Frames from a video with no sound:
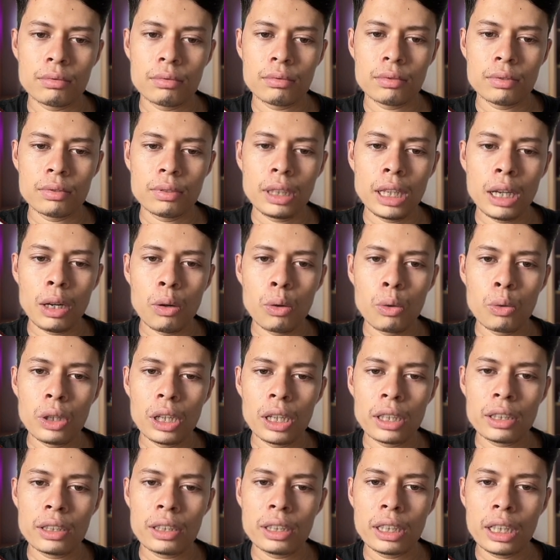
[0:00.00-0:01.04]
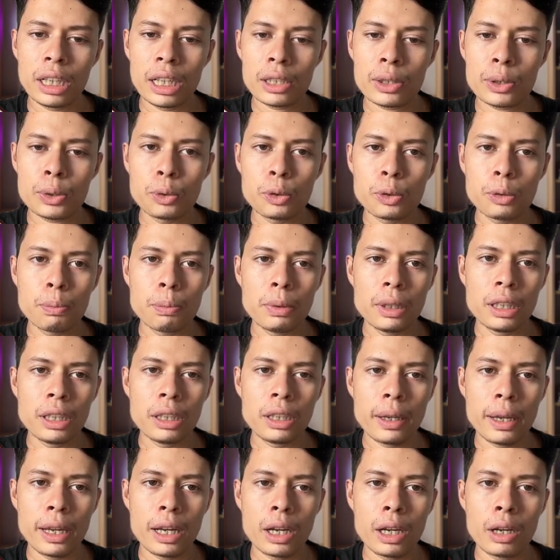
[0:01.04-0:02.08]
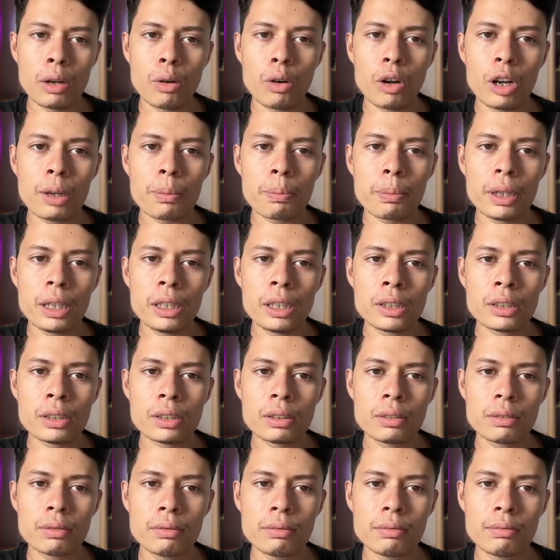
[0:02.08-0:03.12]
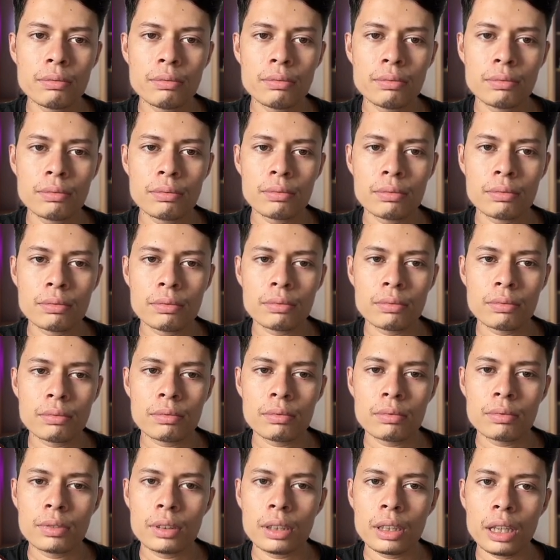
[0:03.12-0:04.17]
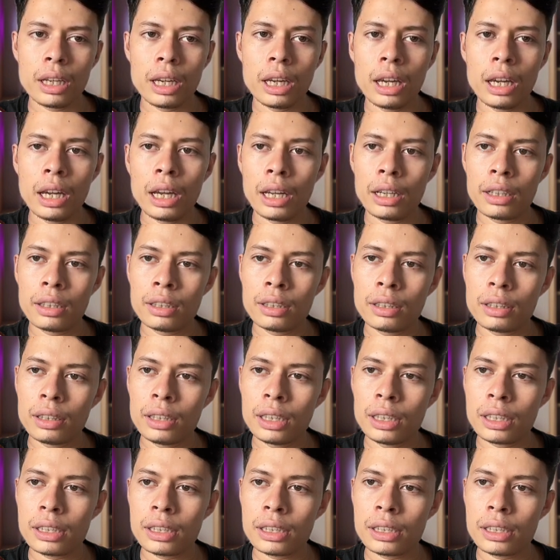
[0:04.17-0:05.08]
now the trigger should be all page, and this